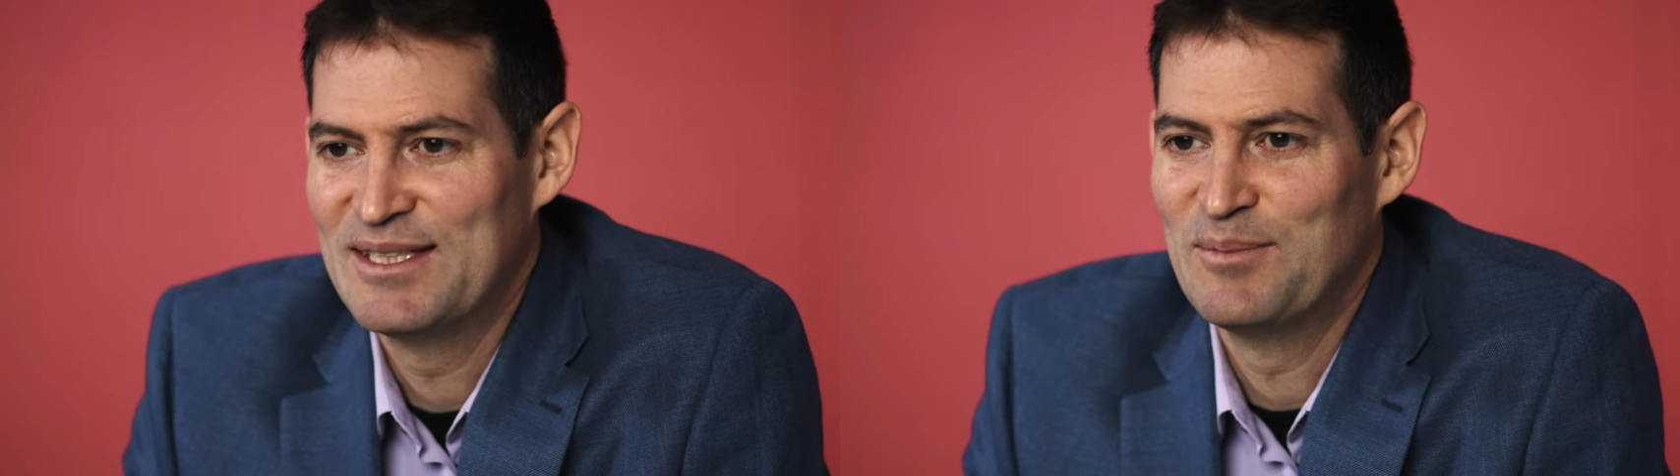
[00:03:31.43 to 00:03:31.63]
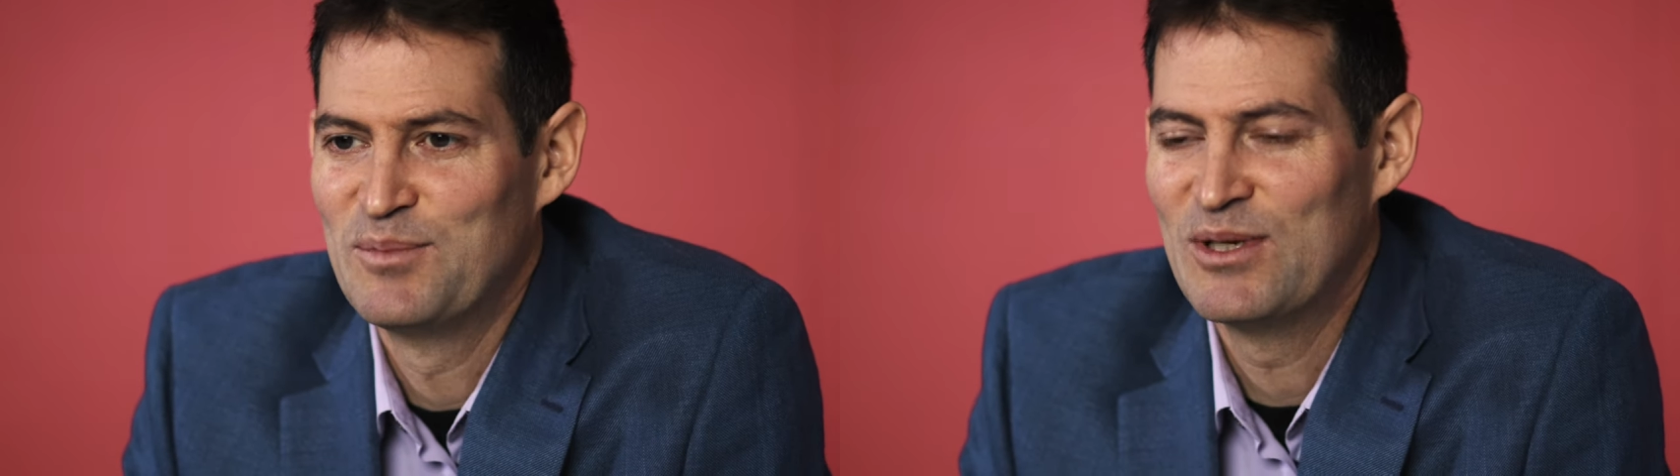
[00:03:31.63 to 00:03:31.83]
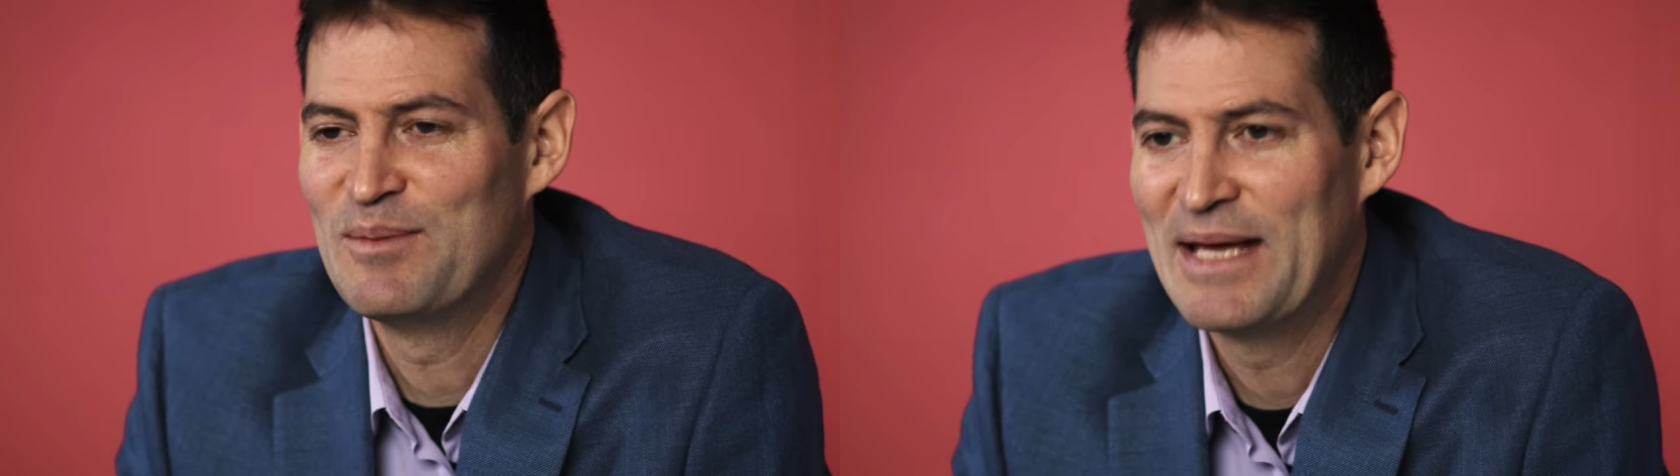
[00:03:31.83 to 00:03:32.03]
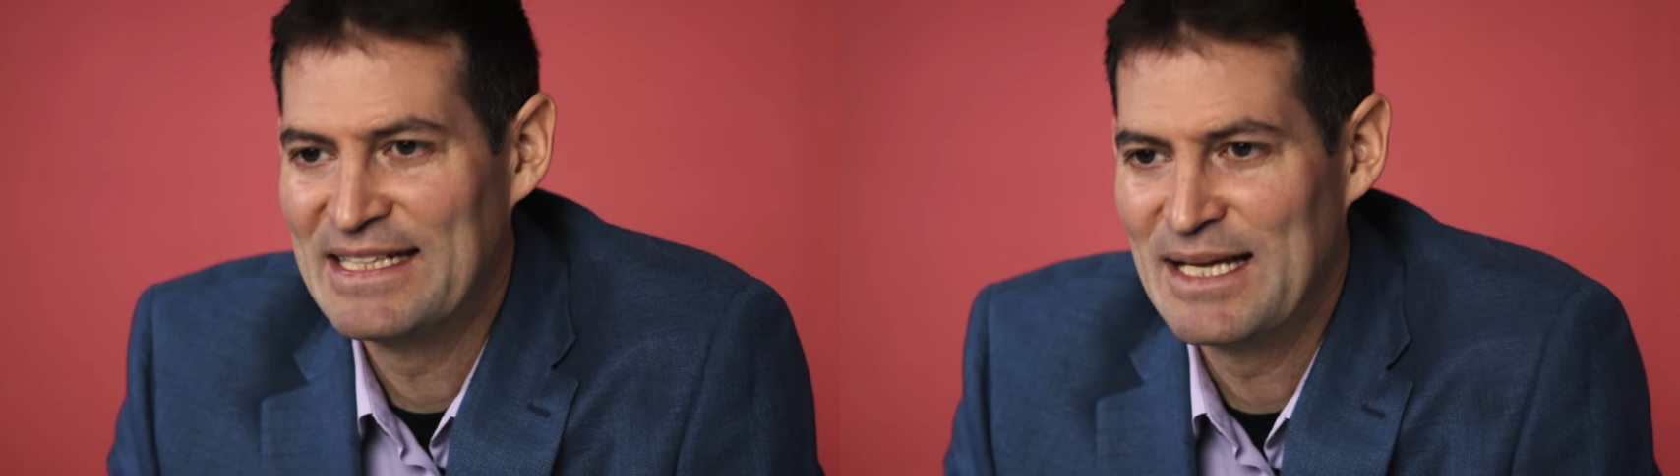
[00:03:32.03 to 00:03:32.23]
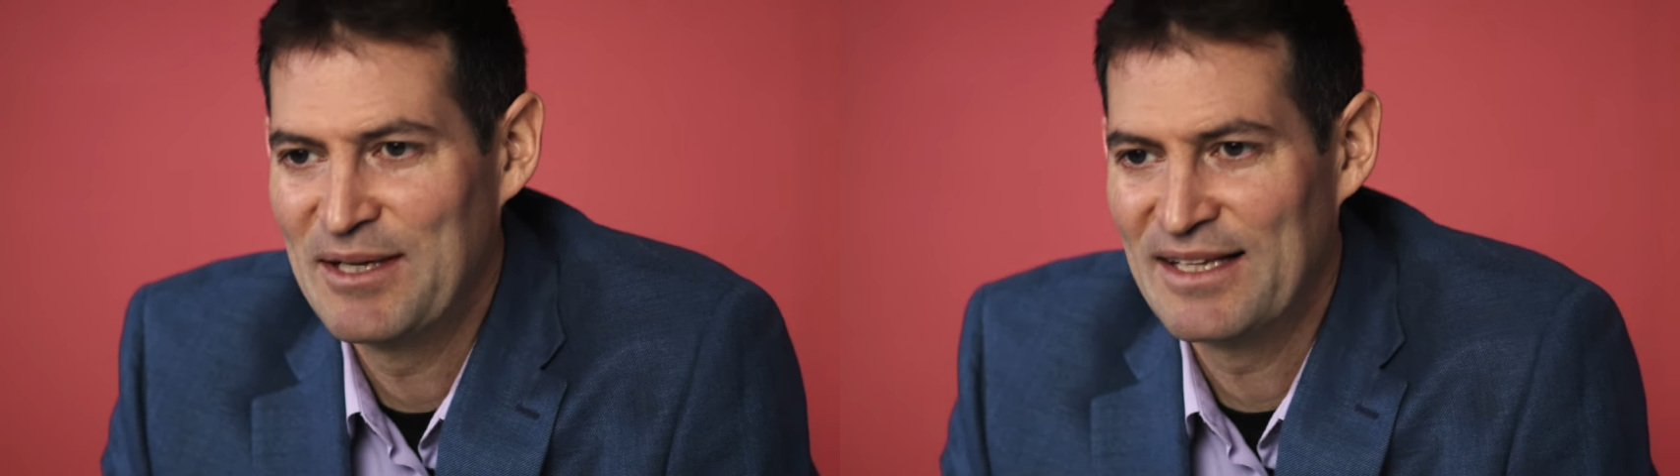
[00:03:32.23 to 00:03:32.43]
to pre
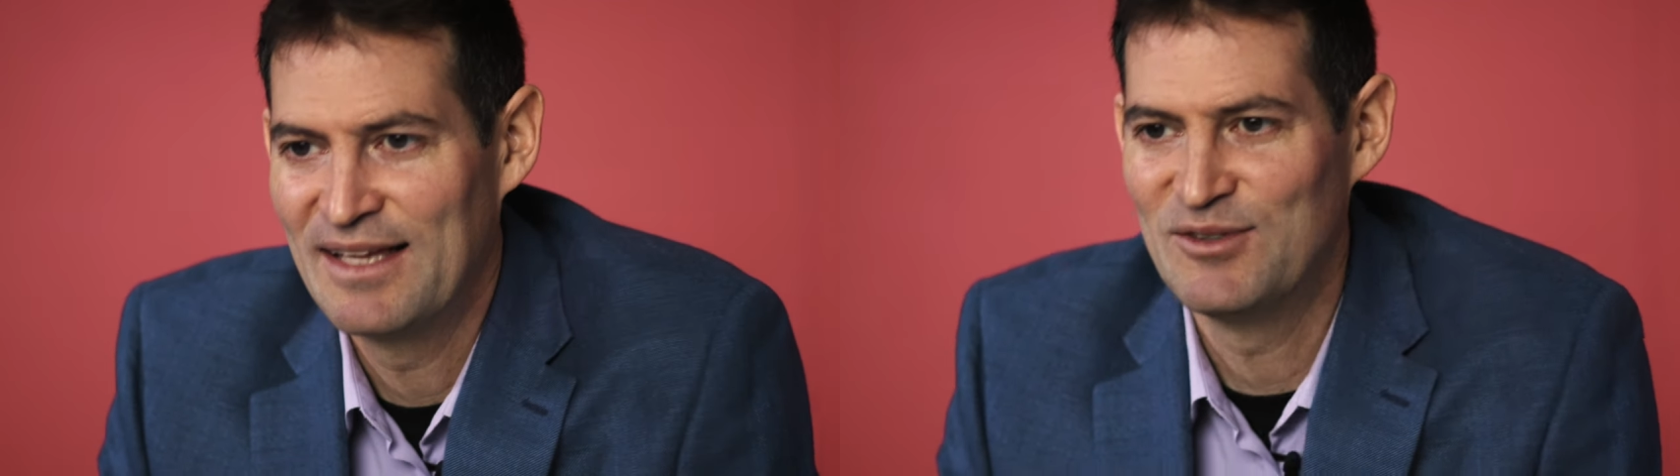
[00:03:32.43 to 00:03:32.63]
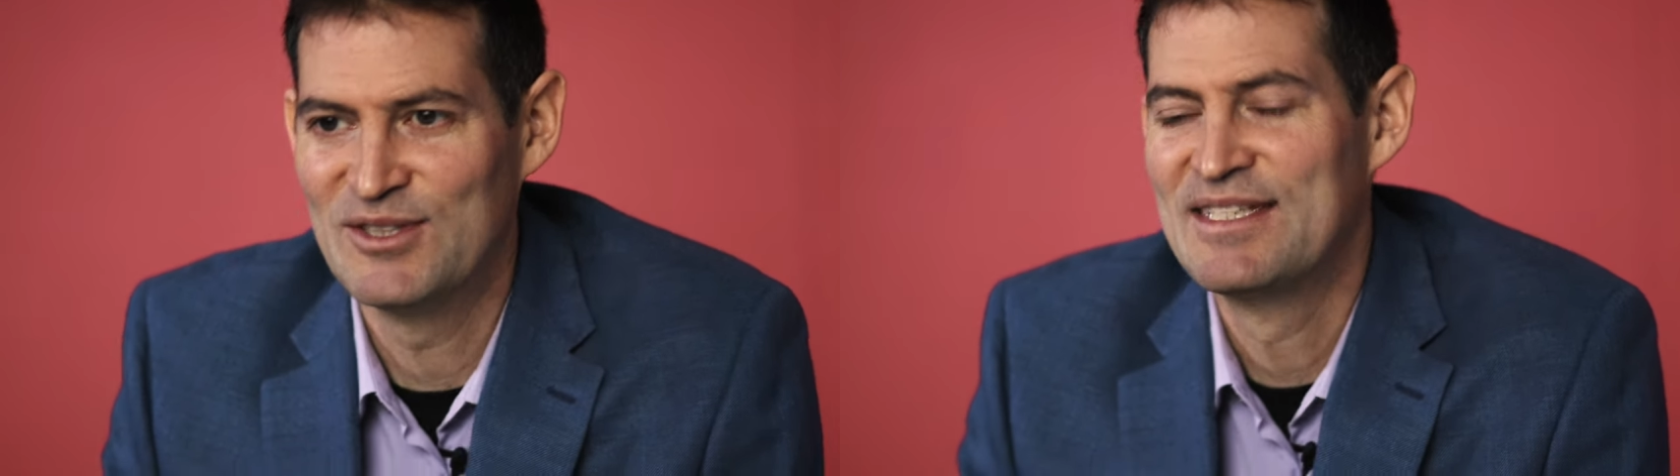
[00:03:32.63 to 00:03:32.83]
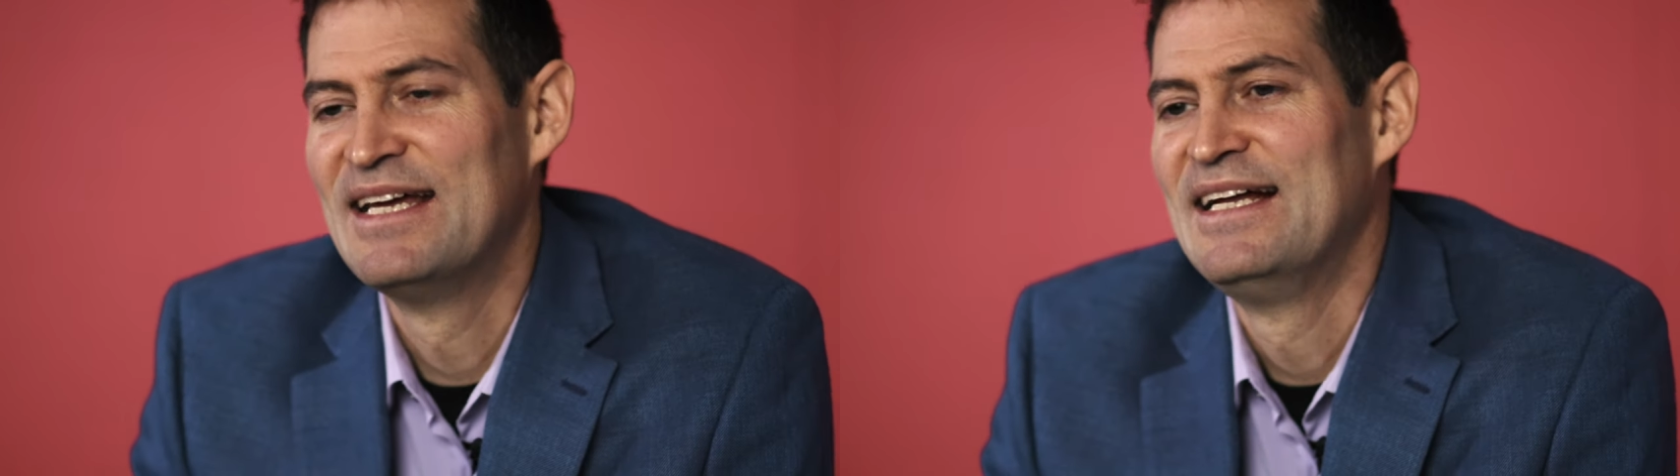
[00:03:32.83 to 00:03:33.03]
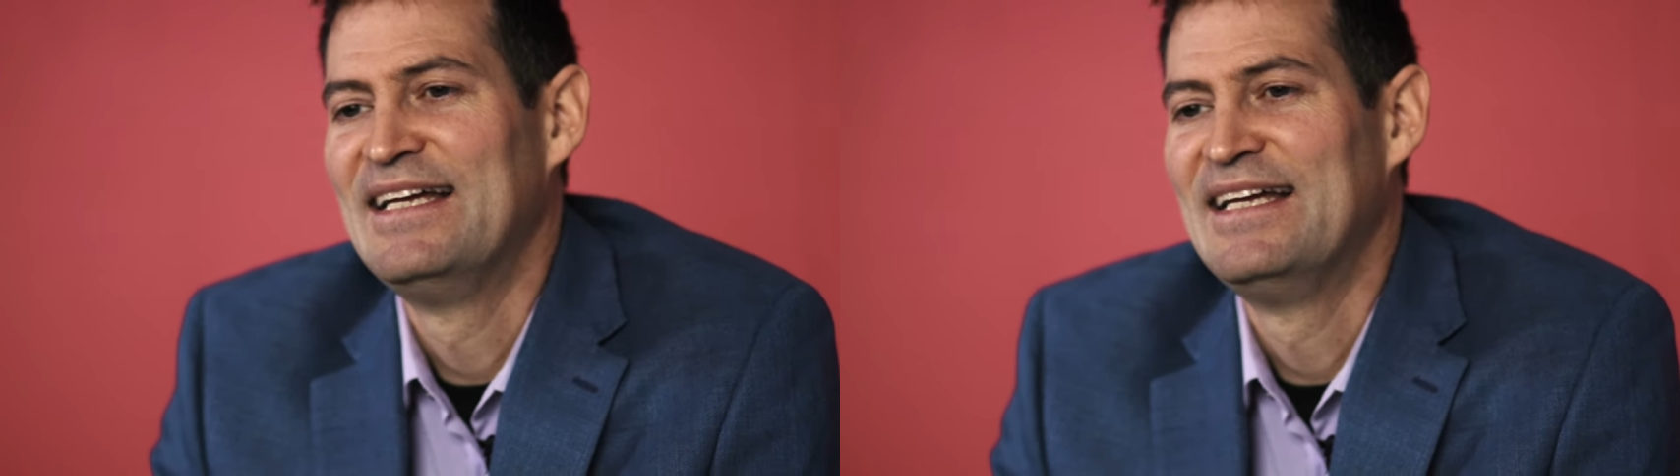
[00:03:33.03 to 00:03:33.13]
pandemic levels